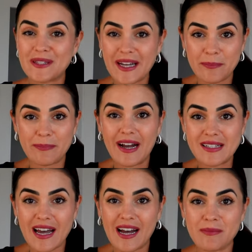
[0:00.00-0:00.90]
that bad
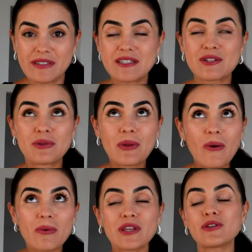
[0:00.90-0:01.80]
habit
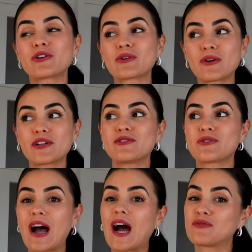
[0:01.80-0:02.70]
knowing you're going
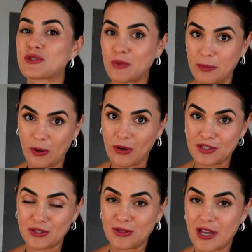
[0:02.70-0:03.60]
to have to report
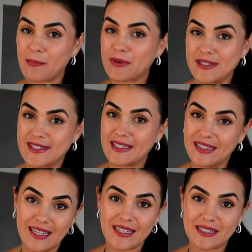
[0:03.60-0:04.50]
to that person
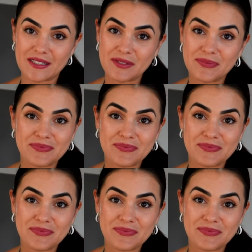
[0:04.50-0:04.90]
later.